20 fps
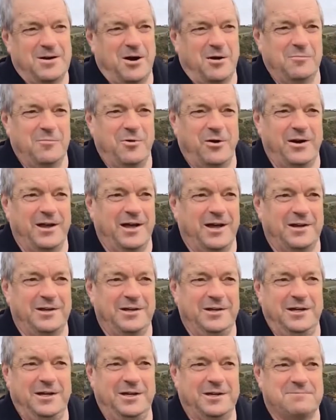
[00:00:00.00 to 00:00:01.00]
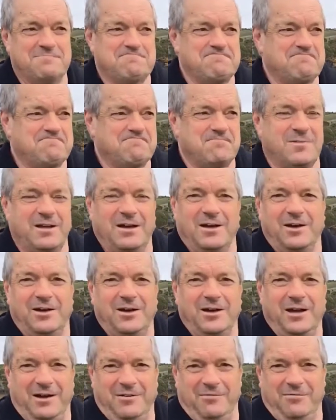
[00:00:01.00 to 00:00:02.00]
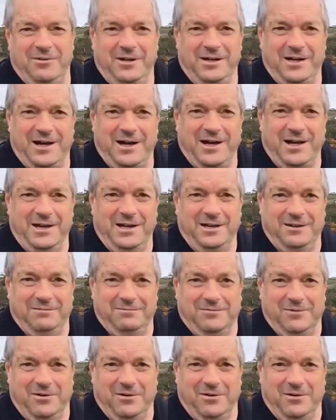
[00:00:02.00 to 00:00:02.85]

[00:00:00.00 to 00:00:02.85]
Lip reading: I'm not out here every day